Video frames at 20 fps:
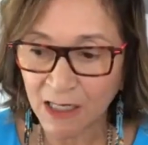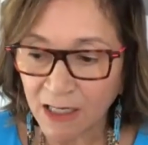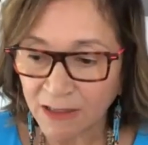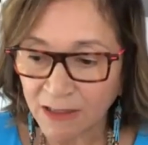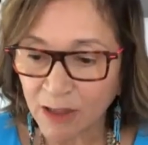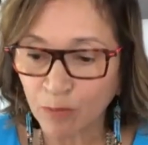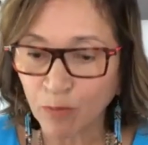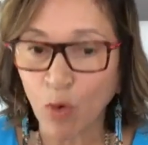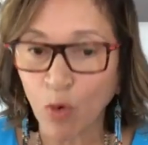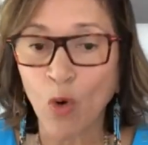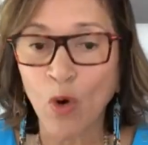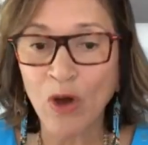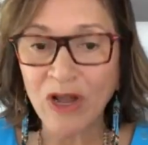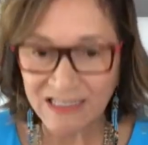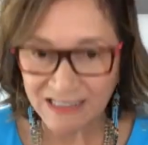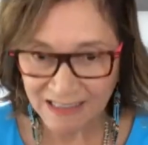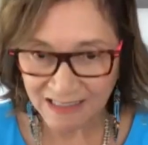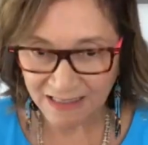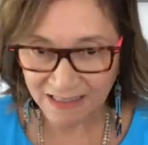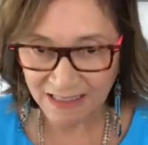the
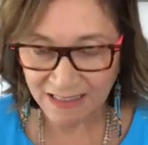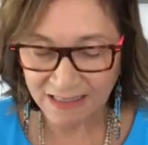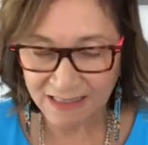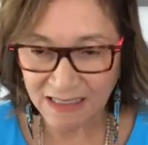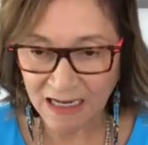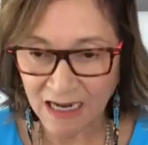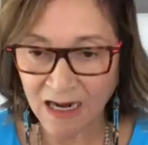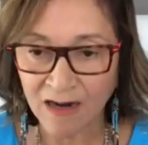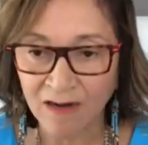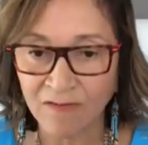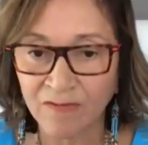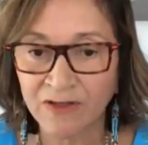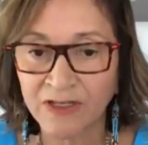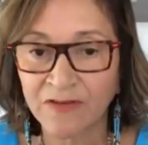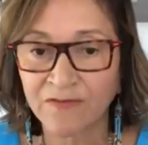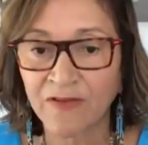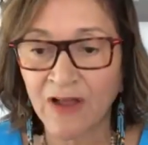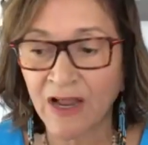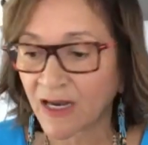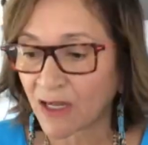poisonness of
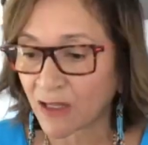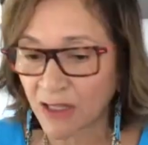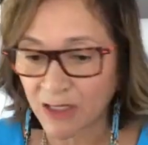fentanyl